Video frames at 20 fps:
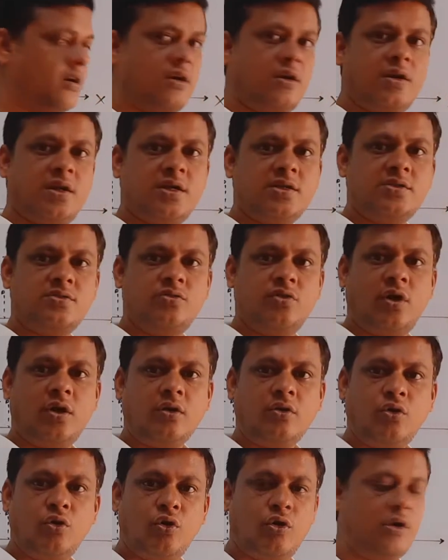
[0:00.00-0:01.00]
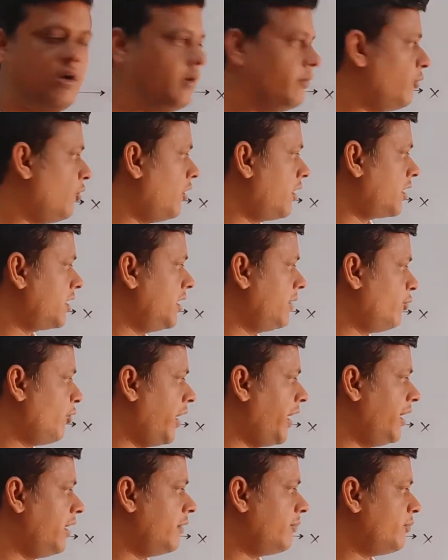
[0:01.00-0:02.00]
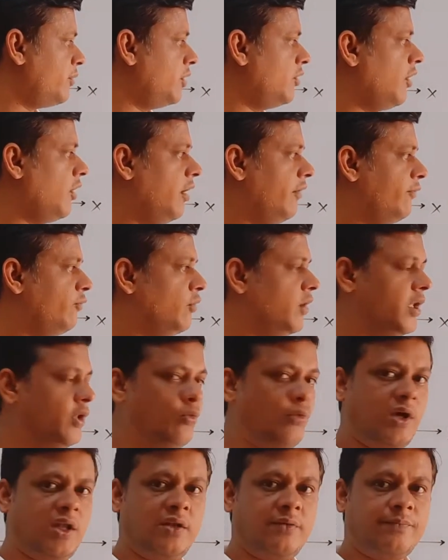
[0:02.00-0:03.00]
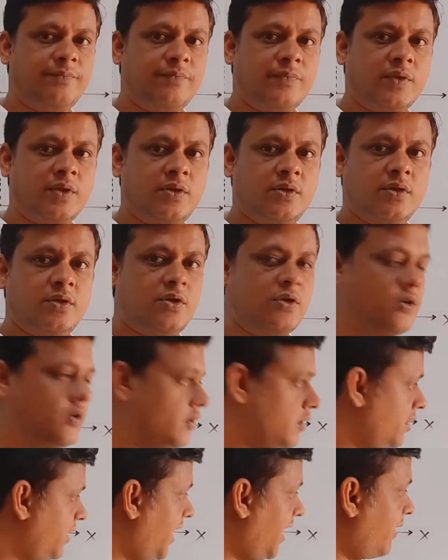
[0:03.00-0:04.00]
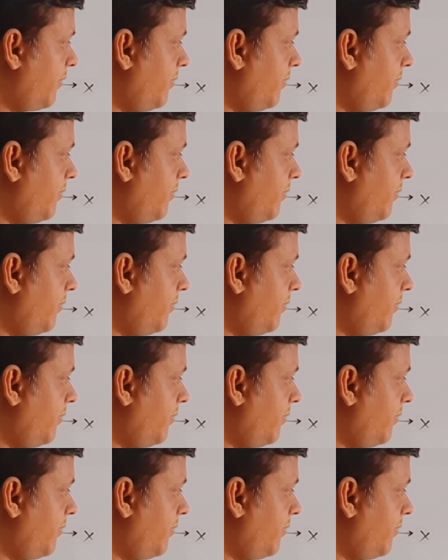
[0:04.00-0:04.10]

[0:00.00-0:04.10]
does not hold for the point P of 1 1. That